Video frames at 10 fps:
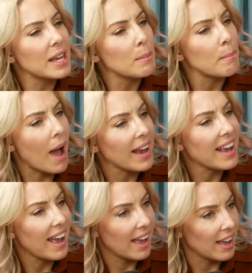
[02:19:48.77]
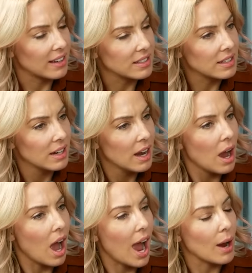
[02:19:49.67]
I think in my head,
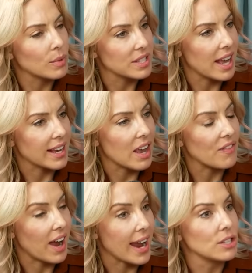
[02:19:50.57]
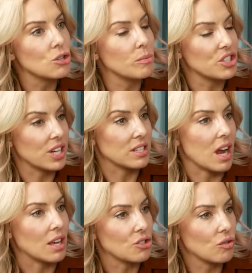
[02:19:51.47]
I was like, if a guy has too much
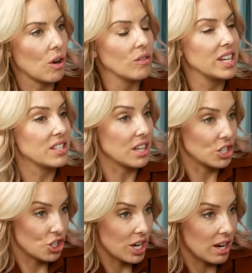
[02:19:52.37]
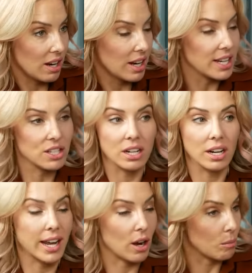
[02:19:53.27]
testosterone, going to cheat. He's going
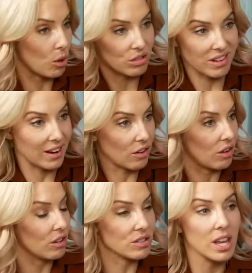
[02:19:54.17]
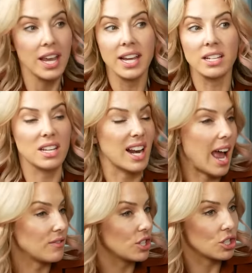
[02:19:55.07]
to get on motorcycles. He's going to
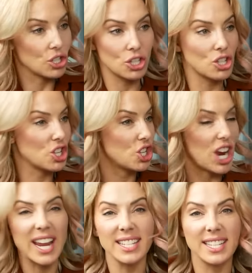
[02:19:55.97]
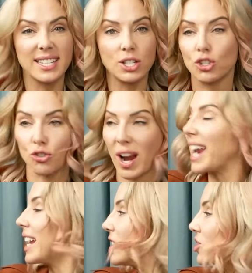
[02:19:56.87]
have to chase
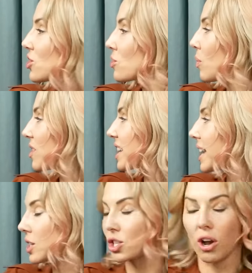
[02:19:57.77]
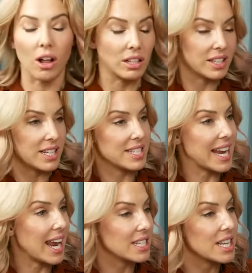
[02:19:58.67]
strange, what do the kids call it these
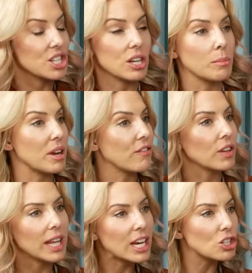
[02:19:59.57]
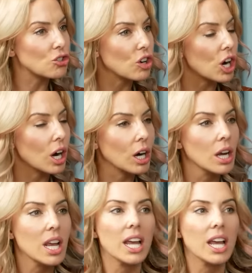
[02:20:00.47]
days? He's going to be a philanderer.